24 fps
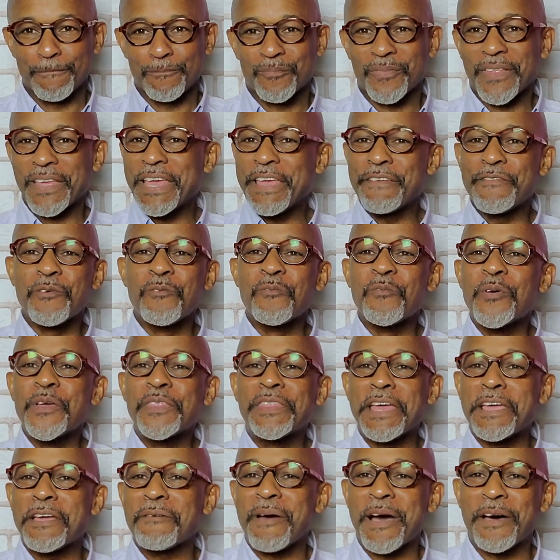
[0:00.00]
Even when we
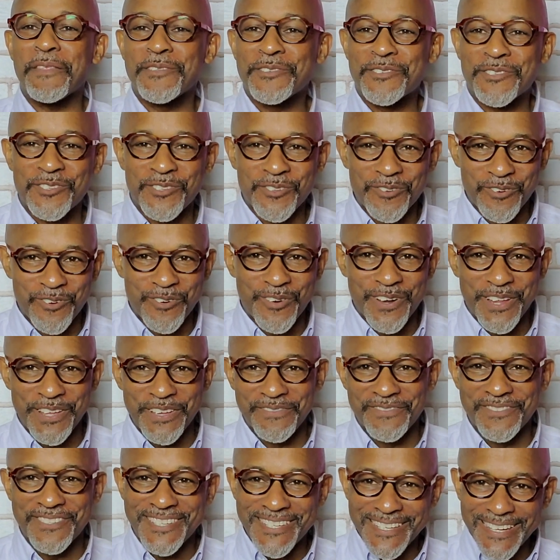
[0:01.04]
think about the story
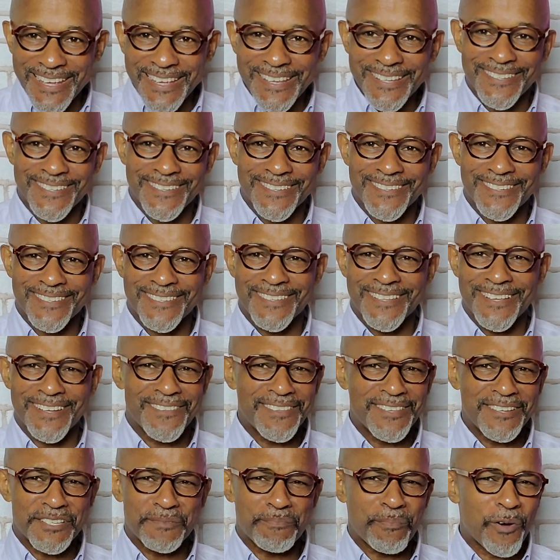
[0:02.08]
of Jesus, there are
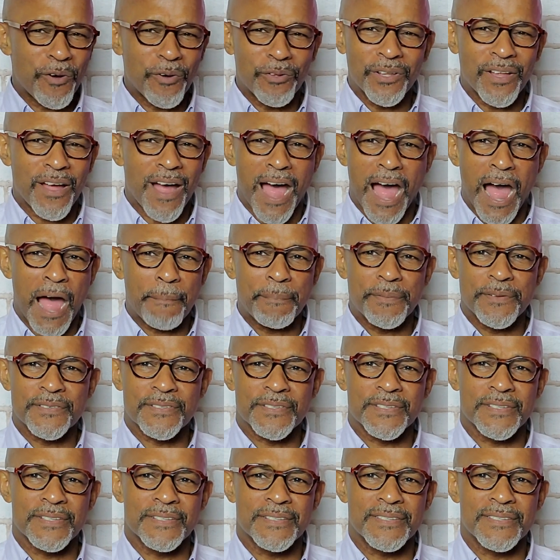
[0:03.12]
these polar
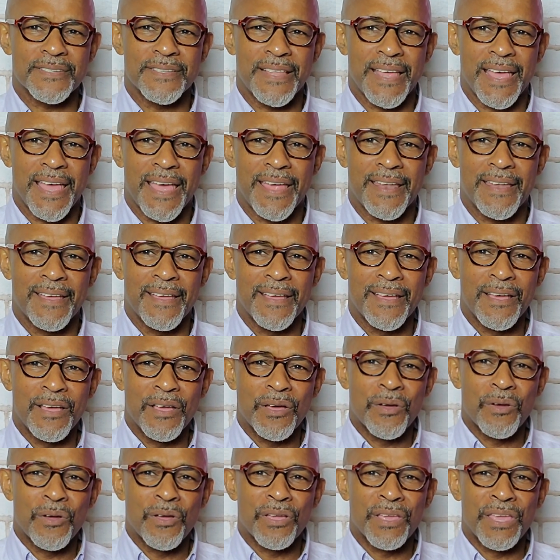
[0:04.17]
opposites that
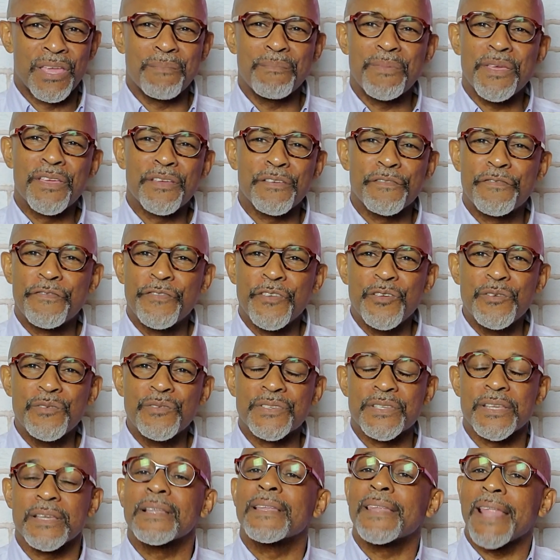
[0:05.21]
can be confusing.